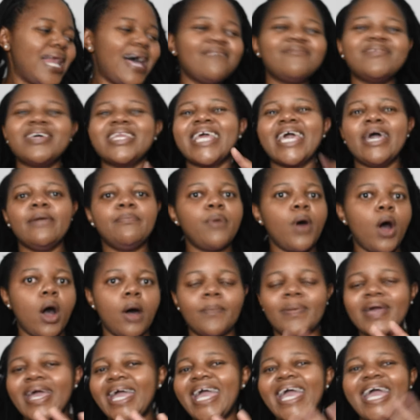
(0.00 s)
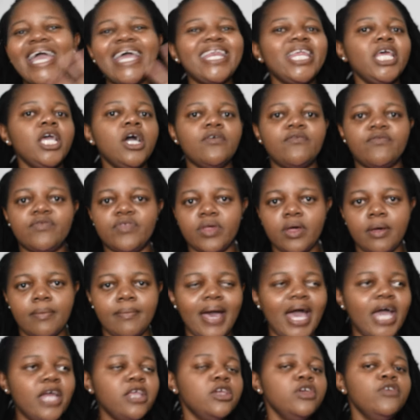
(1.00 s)
and Hip Hop, any of them,
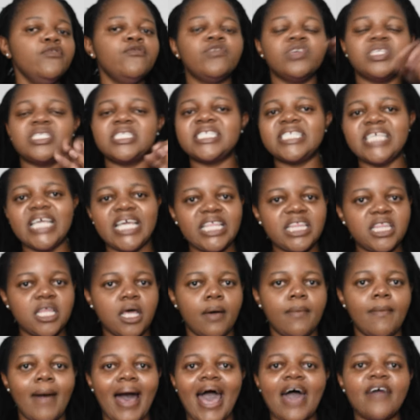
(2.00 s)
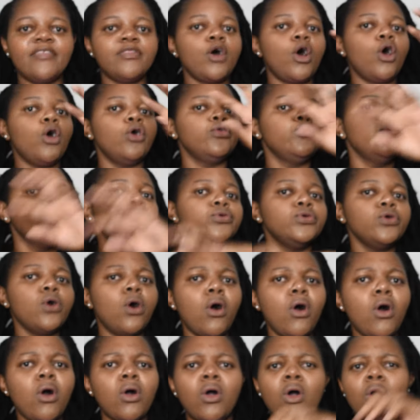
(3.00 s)
and you've seen them either on New
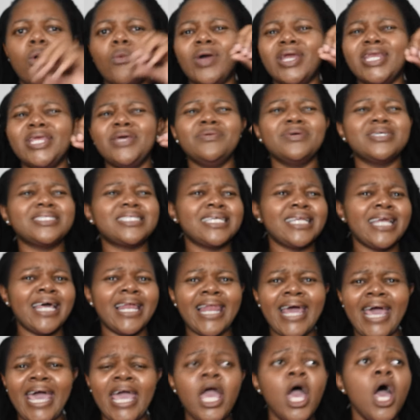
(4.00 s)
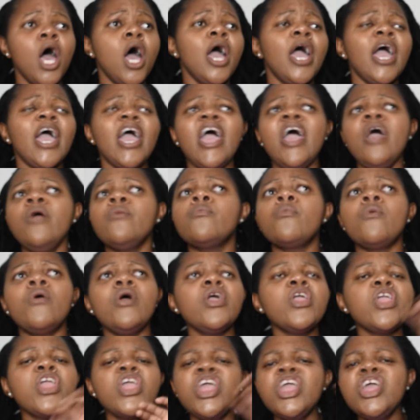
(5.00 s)
York or when he was in LA,
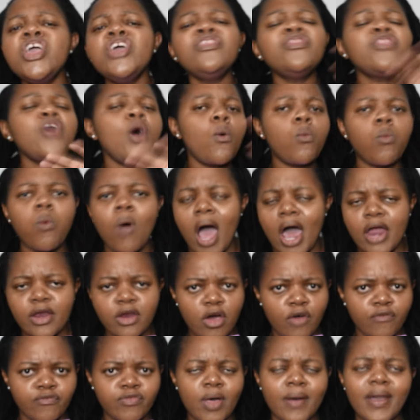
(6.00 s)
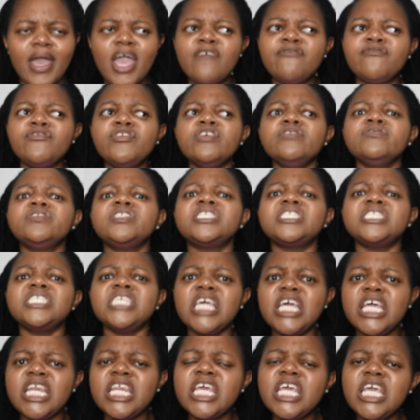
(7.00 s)
either one of them, if you've
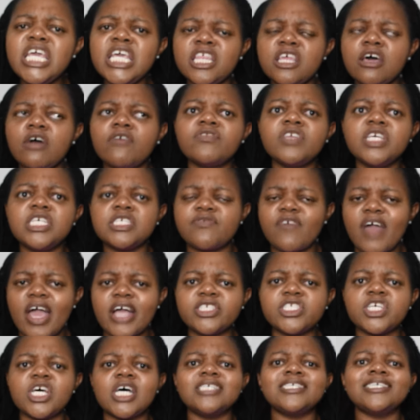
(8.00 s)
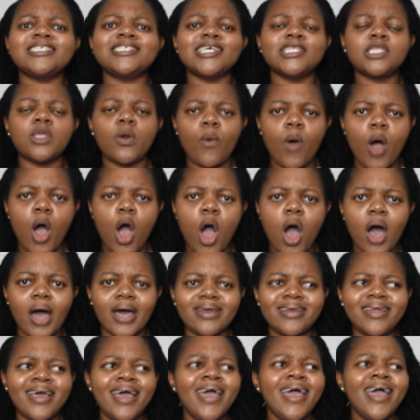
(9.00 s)
seen either of these franchises that they were
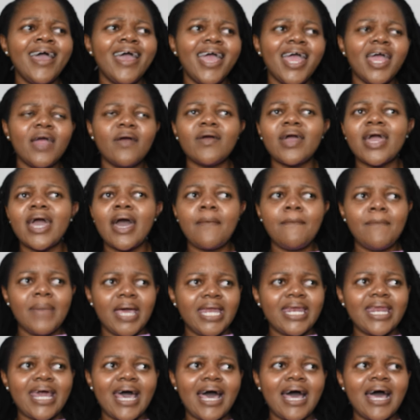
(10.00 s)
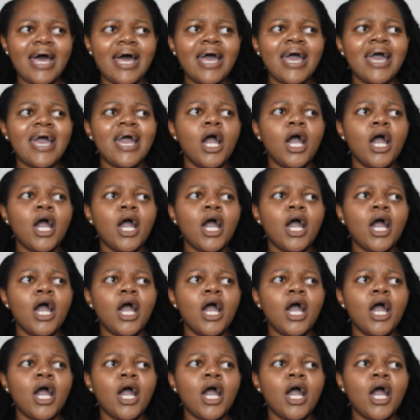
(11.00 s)
on, Erica Mena